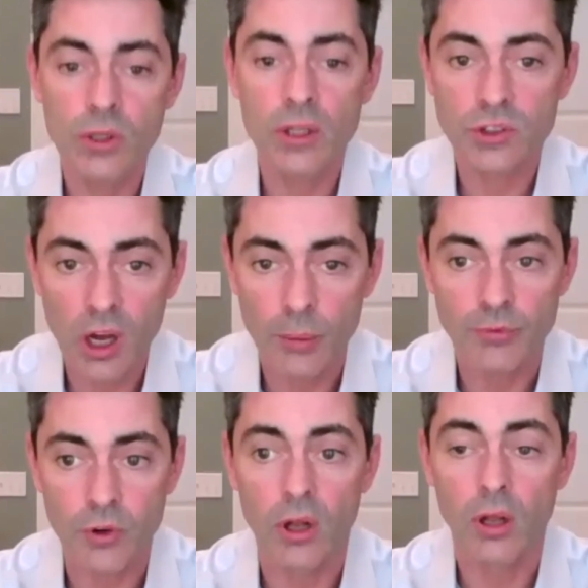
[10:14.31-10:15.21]
this up
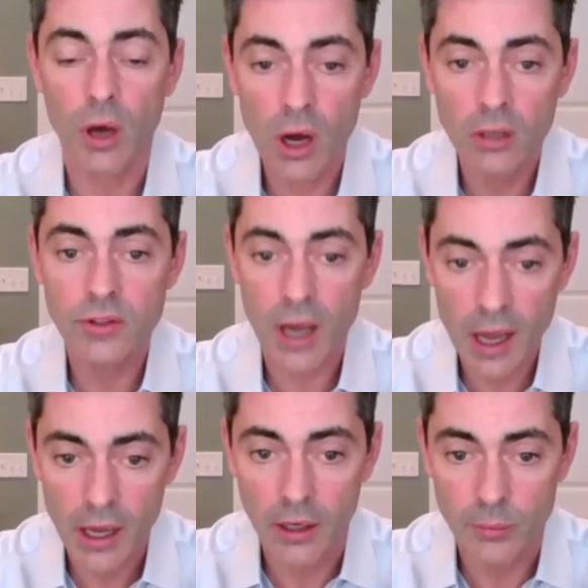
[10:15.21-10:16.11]
for a long
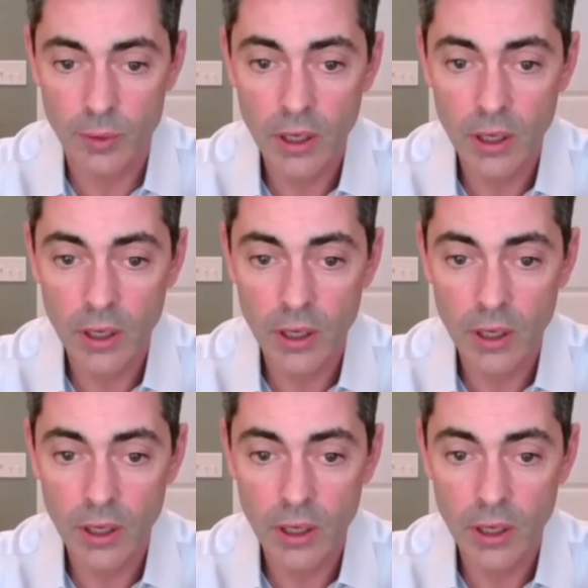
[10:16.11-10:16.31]
time,